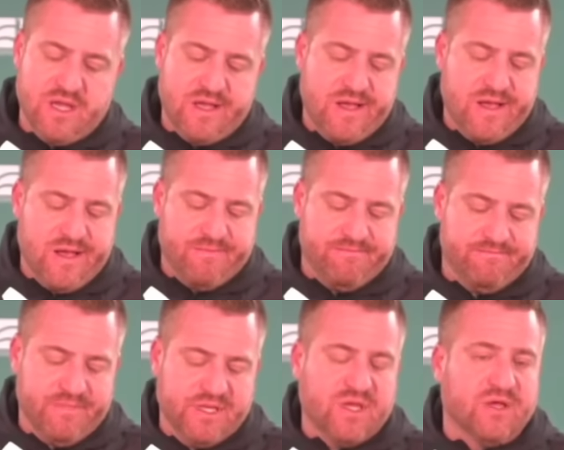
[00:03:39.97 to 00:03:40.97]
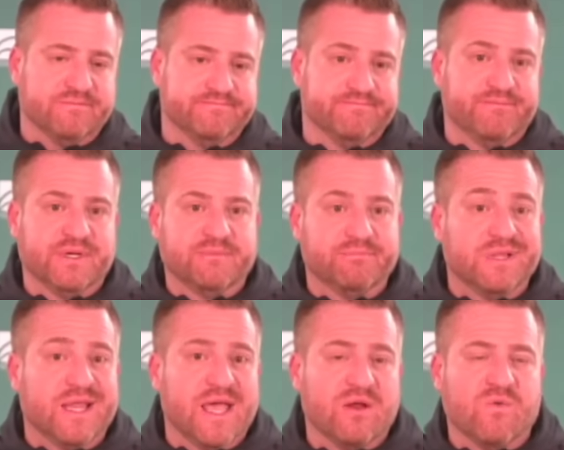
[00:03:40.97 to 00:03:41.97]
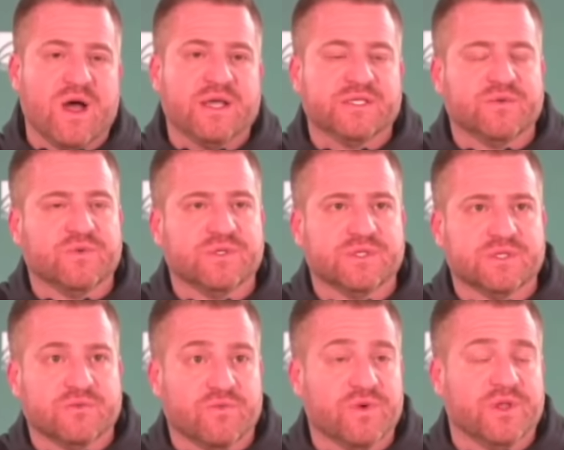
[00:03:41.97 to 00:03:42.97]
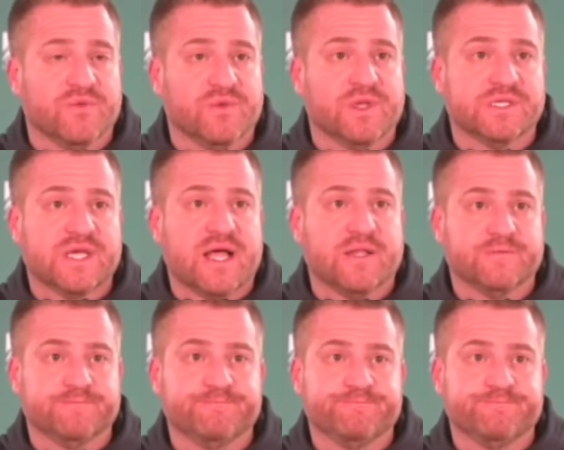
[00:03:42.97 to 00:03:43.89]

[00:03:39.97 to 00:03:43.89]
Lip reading: I thought plan-wise it was really, really solid.